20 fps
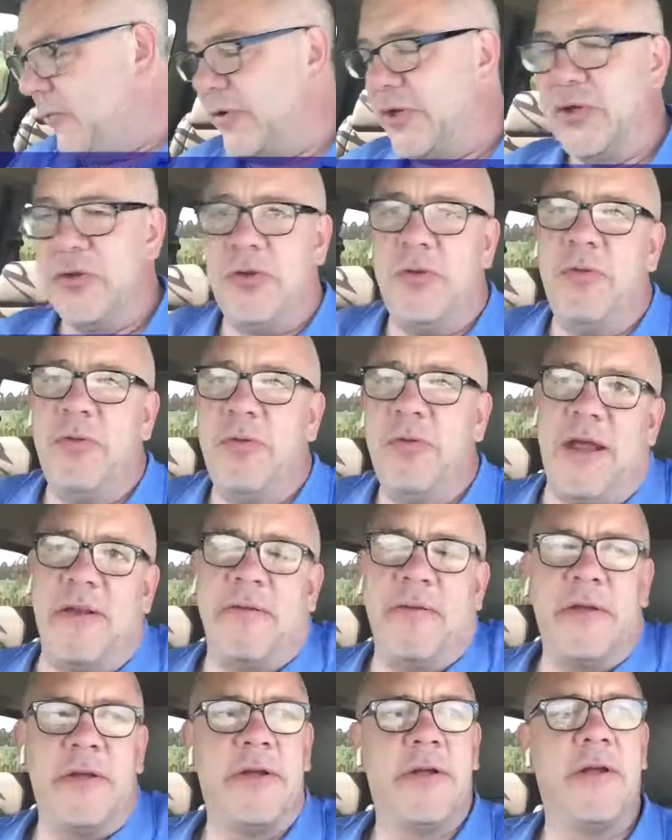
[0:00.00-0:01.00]
when you do that.
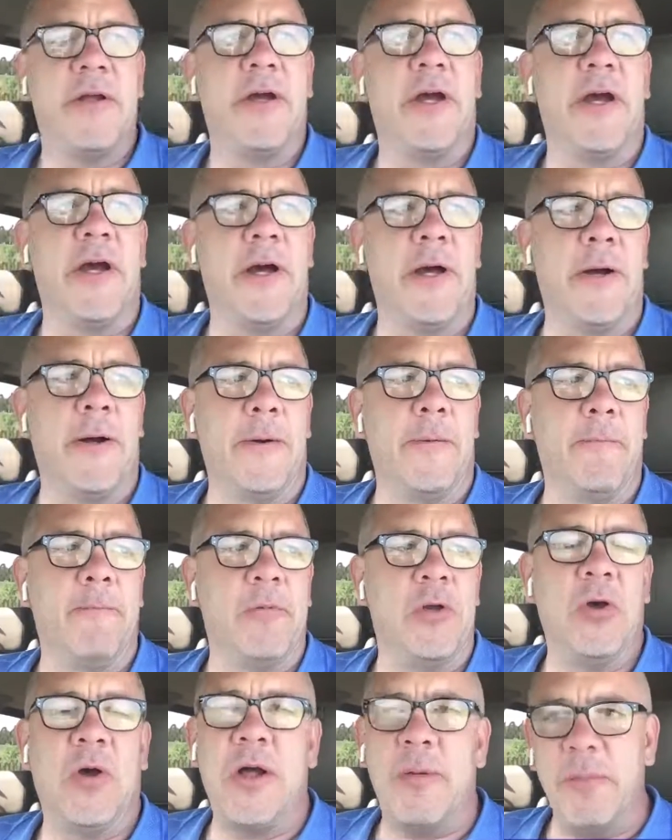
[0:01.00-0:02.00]

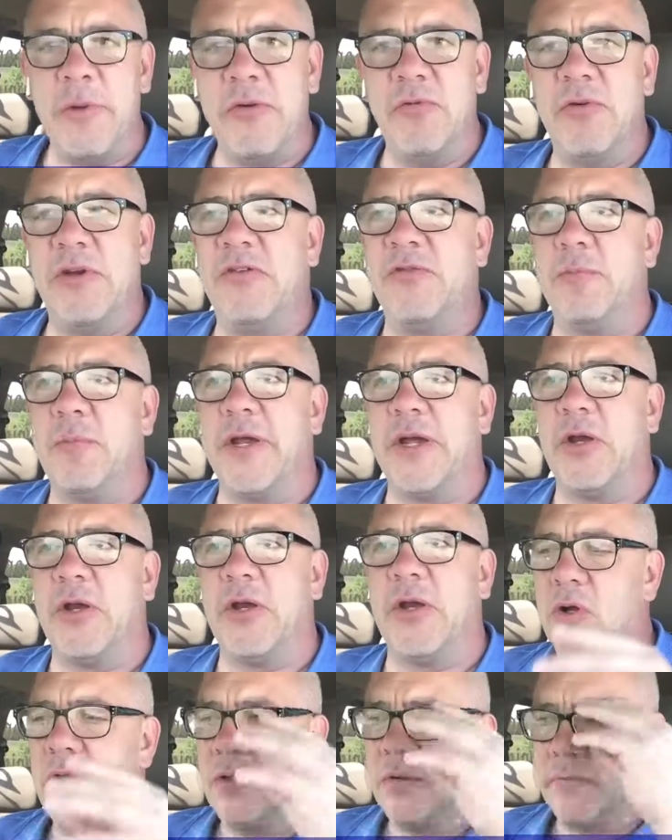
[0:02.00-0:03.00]
You'll help me reach my
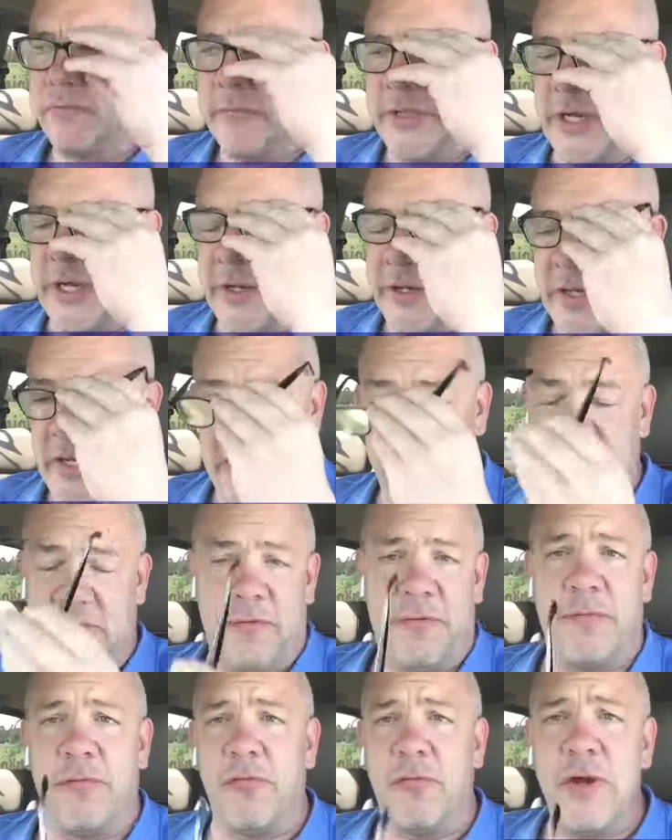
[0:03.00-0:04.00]
goal. And it's
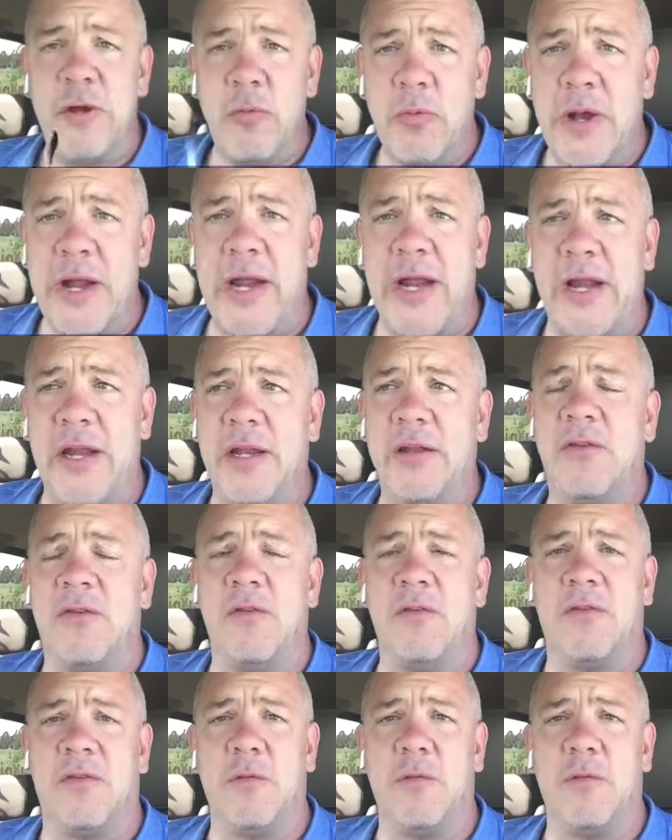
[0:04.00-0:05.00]
a free way
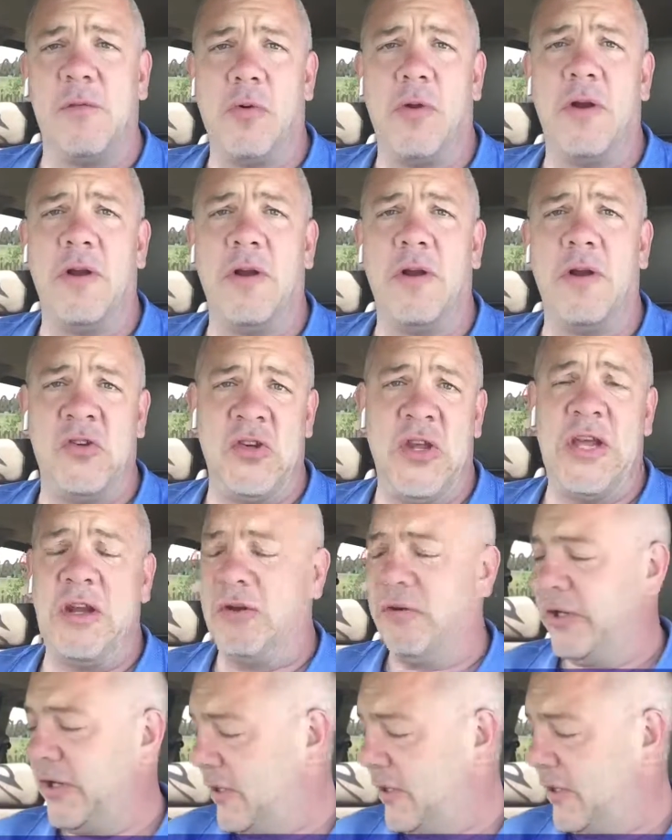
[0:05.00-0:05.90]
to support the channel